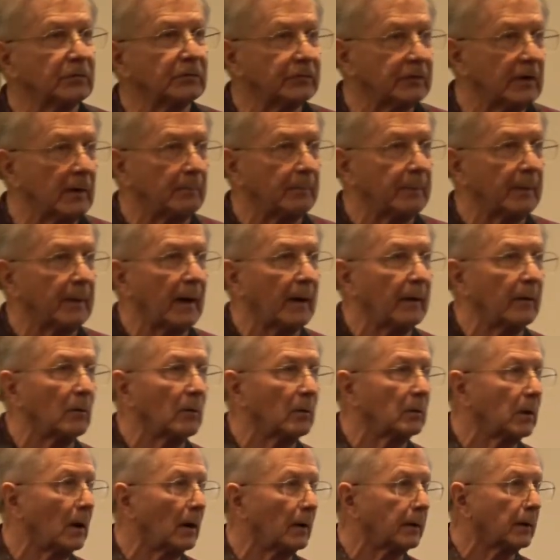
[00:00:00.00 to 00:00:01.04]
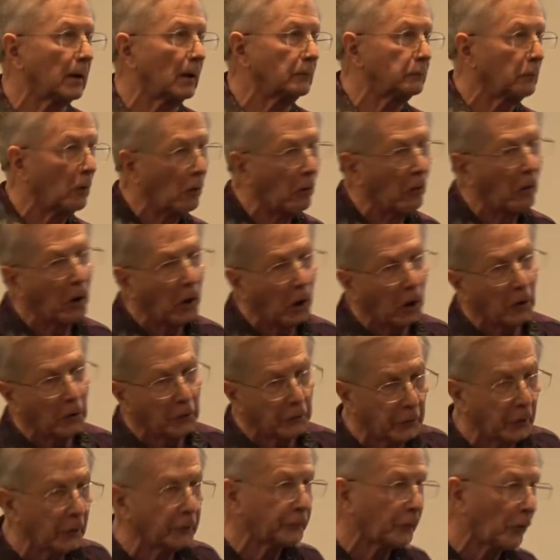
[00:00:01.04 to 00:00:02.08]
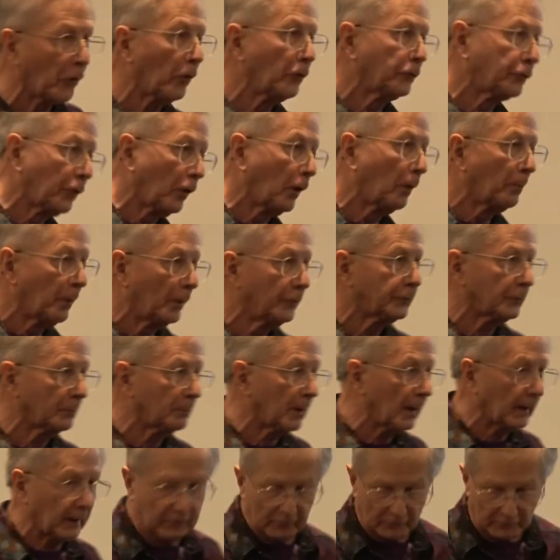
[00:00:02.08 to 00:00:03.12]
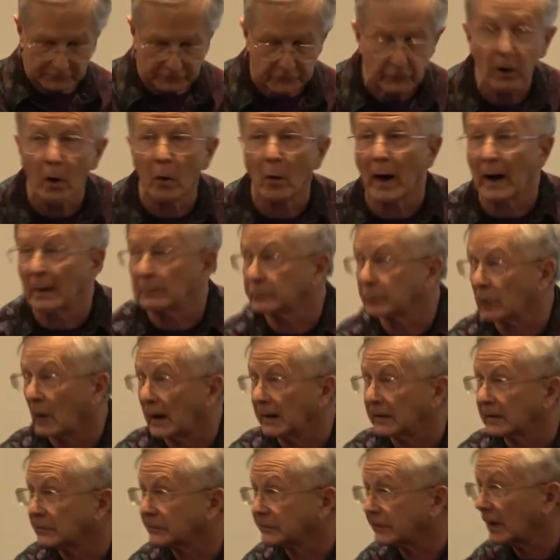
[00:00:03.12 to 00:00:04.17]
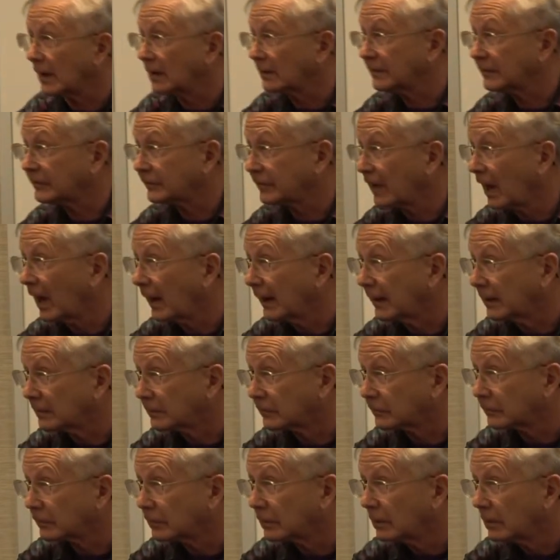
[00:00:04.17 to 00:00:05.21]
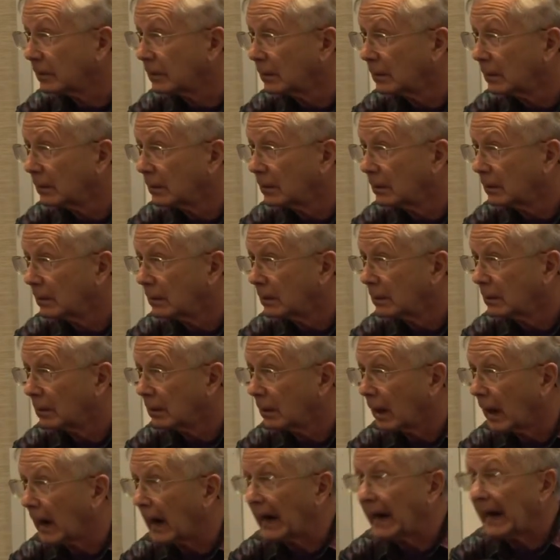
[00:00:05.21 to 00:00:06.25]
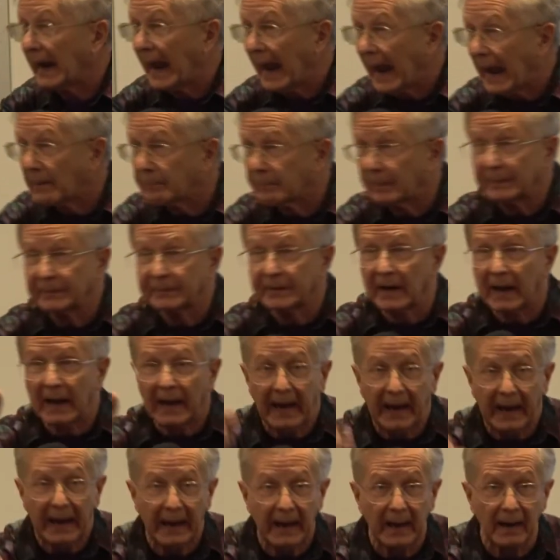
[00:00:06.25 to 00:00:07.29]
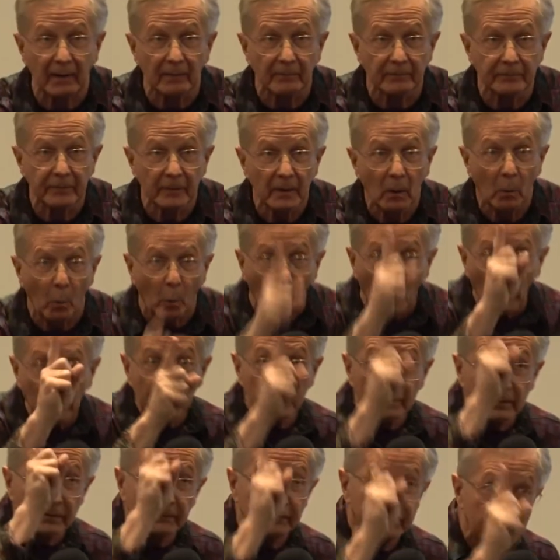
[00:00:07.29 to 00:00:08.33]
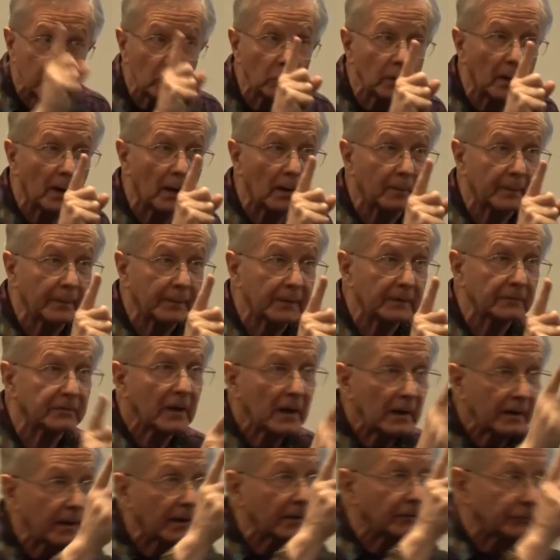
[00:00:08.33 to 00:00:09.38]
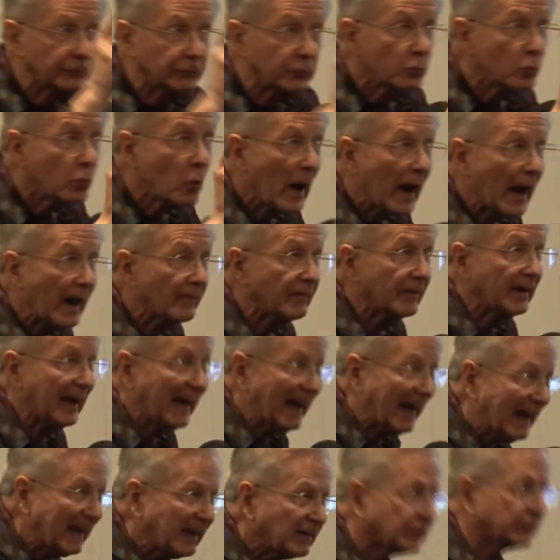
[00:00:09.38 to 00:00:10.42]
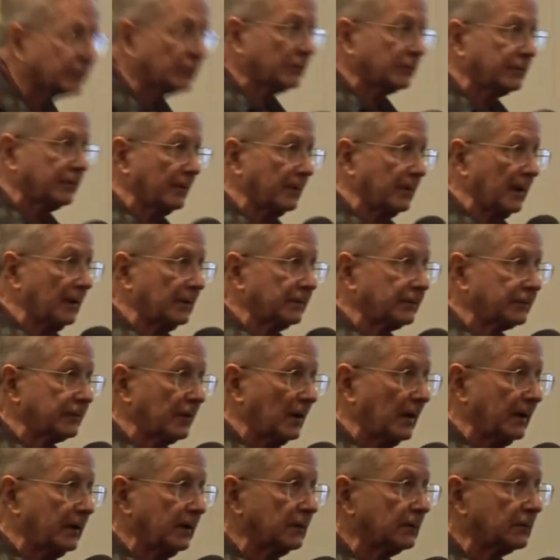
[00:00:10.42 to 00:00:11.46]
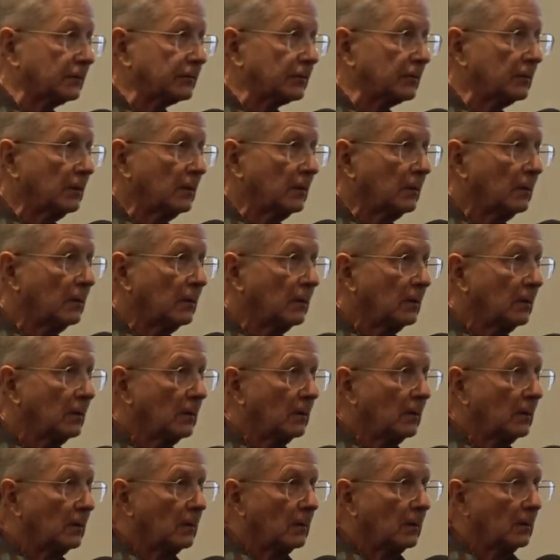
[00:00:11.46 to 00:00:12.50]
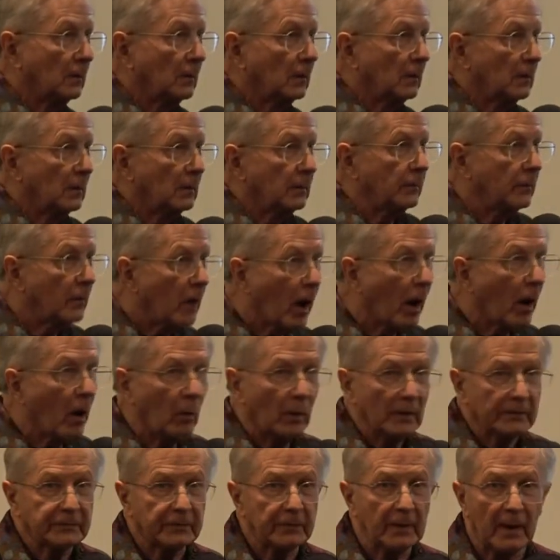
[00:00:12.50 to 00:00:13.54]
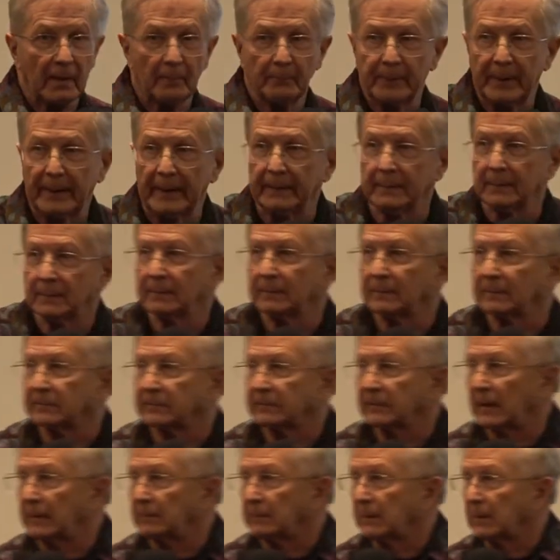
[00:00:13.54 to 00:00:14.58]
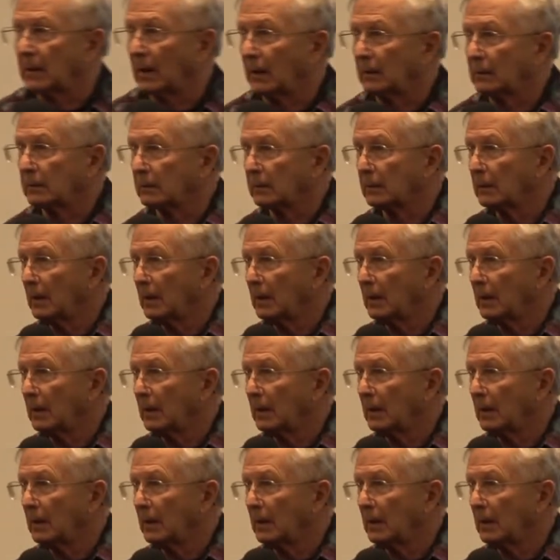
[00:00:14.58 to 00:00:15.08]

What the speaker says: ship, and I know a lot of guys go, oh, hell, you're just trying to sell a bunch of microphones. No, I'm trying to sell the science. I happen to have one of the few companies that do have an answer to that science. No, it's not painted the same color,